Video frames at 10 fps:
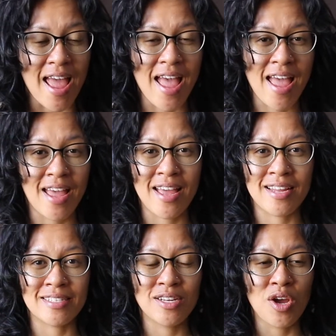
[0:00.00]

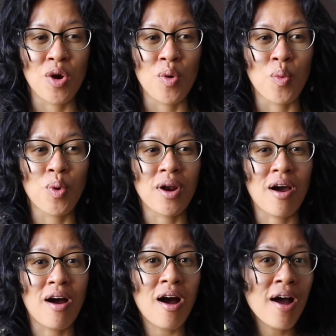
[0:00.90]
And what
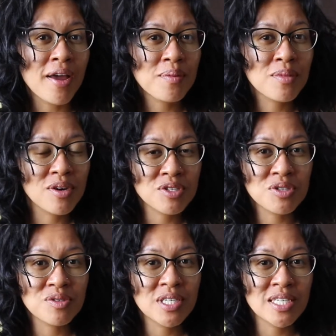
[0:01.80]
I'm not
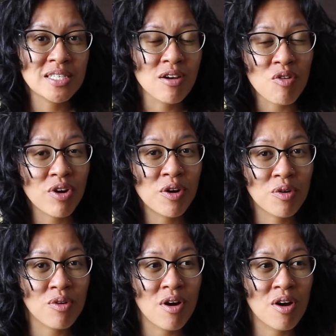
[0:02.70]
doing is not right
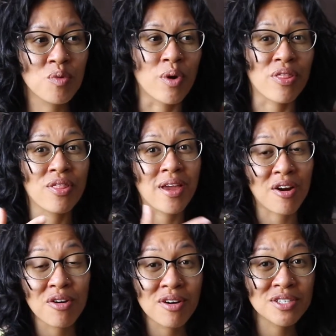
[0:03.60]
or wrong. What
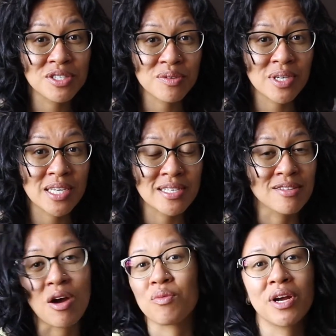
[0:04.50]
they're not doing is
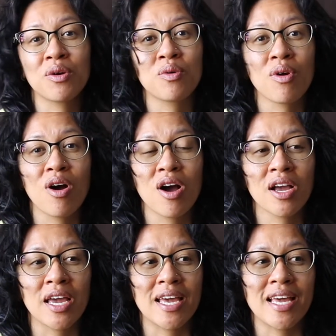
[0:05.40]
not right or
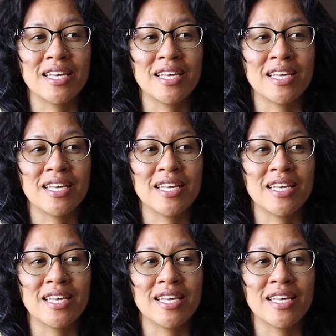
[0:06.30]
wrong.